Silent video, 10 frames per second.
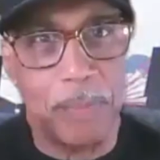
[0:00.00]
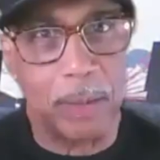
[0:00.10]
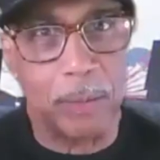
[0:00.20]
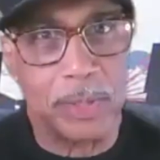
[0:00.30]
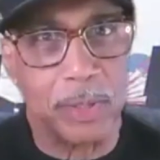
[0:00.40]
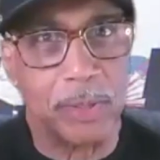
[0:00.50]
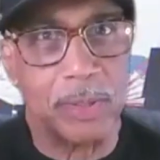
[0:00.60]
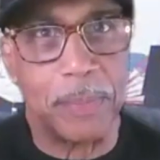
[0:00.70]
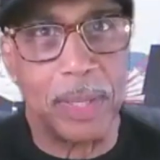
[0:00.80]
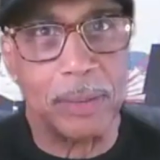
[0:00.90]
metal will start
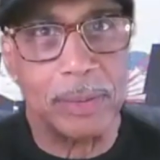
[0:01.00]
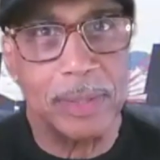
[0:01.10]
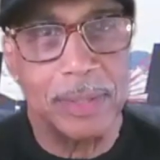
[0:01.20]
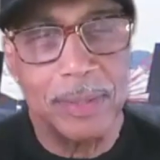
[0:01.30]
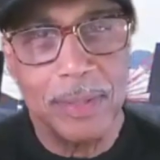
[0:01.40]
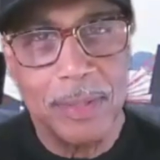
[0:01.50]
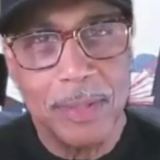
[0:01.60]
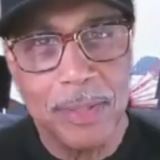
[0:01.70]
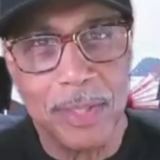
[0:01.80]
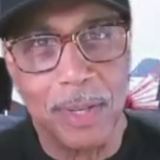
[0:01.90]
to melt.
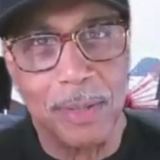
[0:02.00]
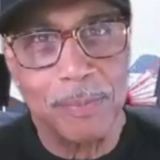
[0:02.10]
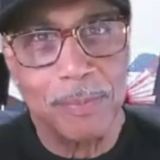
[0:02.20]
So,